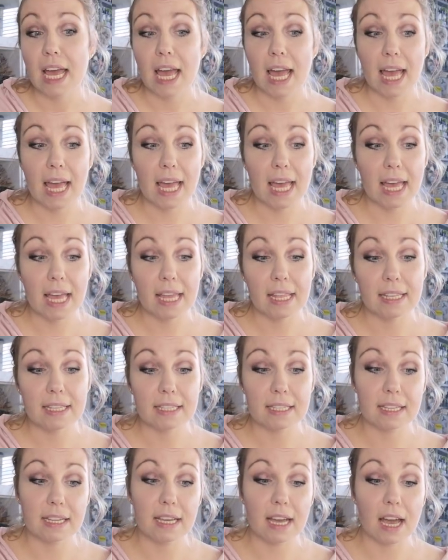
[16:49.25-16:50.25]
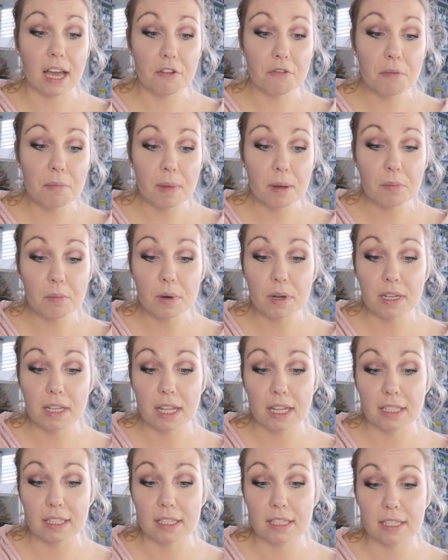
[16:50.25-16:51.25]
And I remember
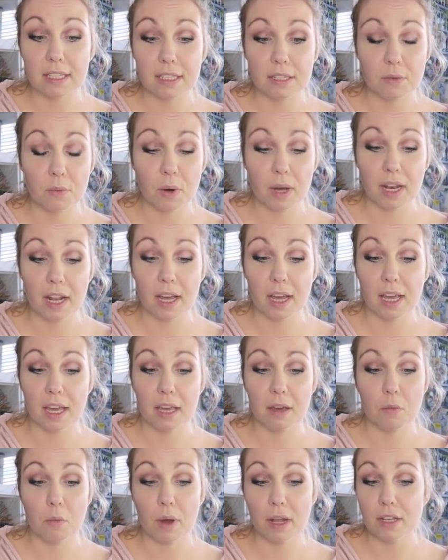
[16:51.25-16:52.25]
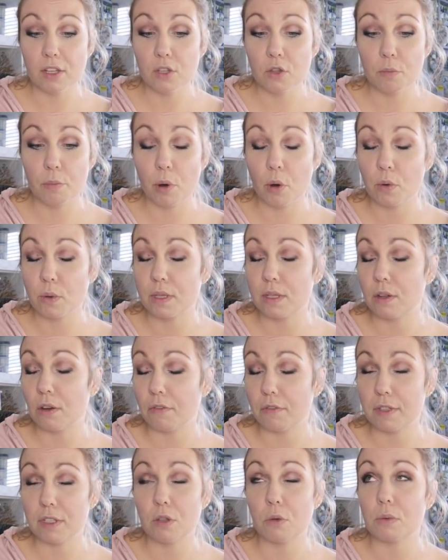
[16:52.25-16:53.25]
that when I went to post
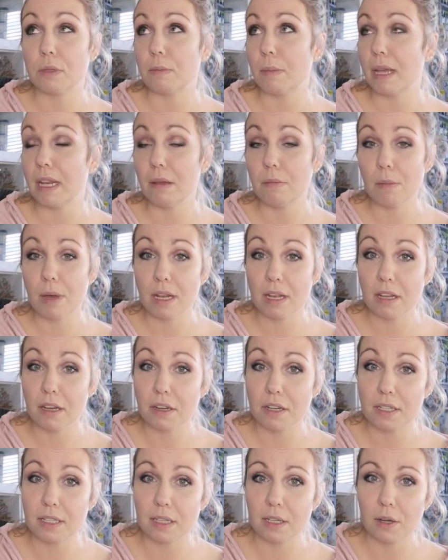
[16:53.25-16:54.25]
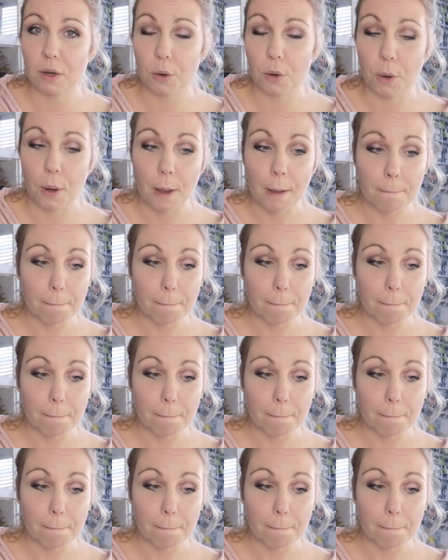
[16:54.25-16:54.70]
office, that was many years ago,